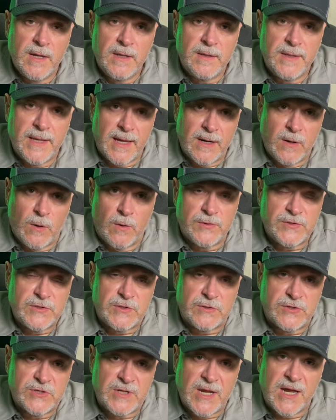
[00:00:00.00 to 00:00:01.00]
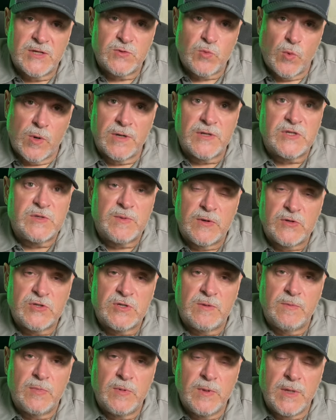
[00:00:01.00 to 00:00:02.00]
that holster stays where it's supposed
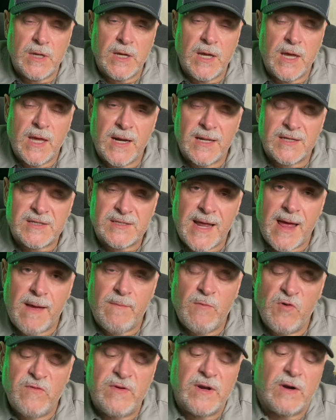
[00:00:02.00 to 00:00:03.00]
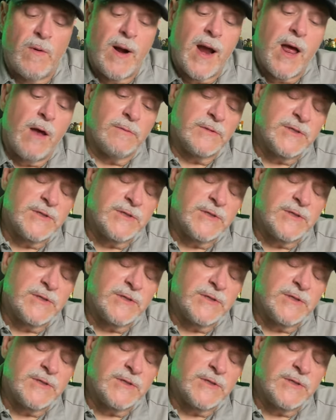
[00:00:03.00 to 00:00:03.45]
to be and it's not moving around.